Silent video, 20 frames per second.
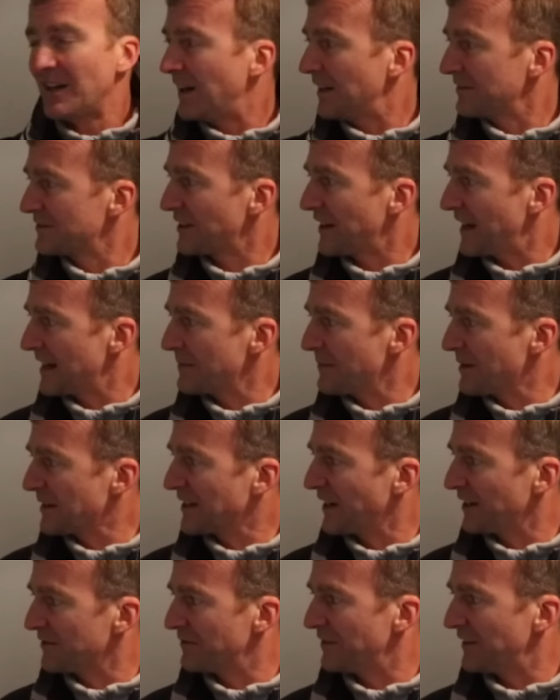after enemy
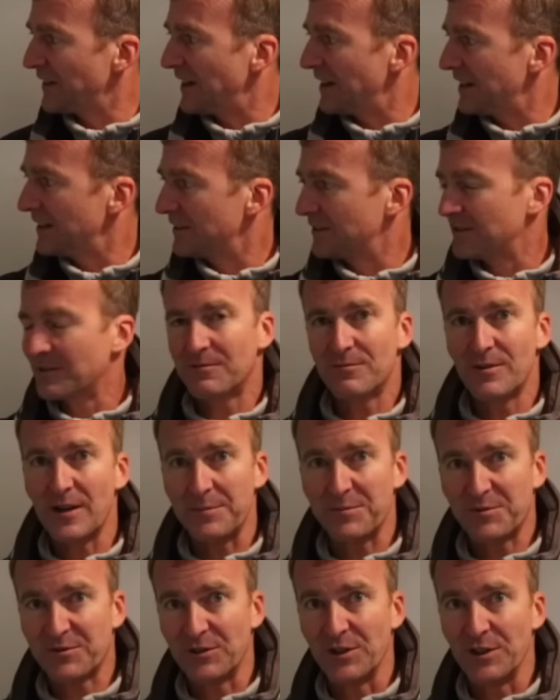gunfire
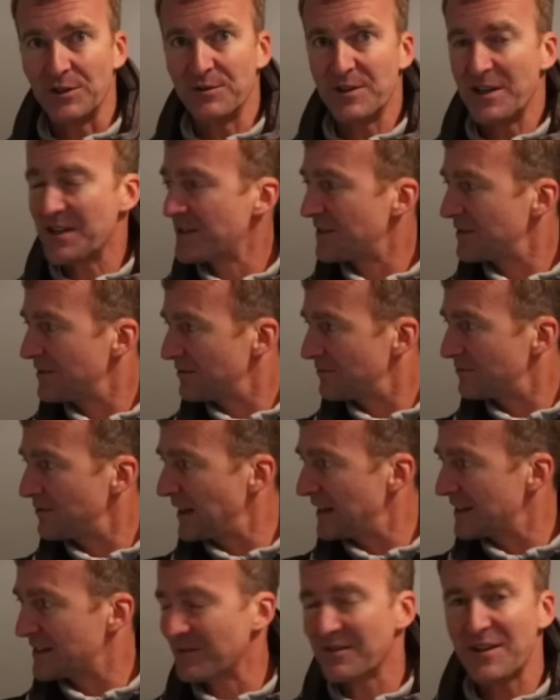ripped through this
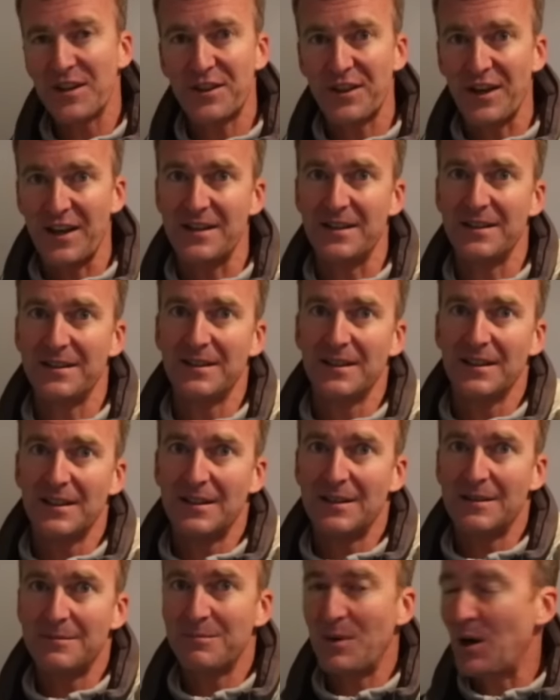relatively thin
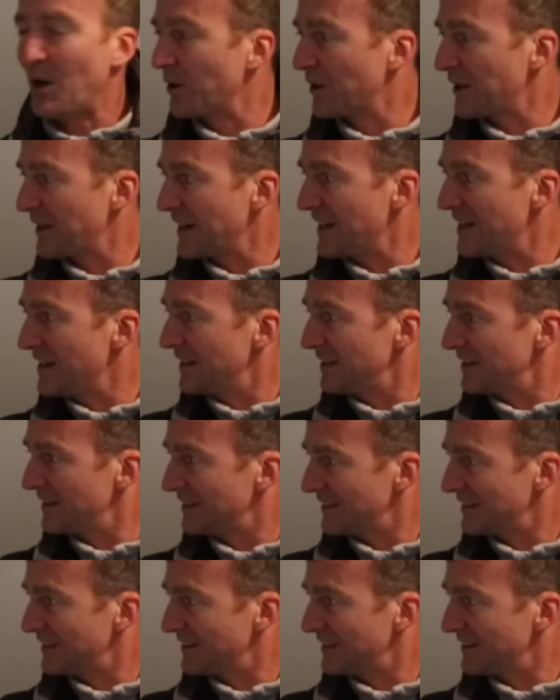mahogany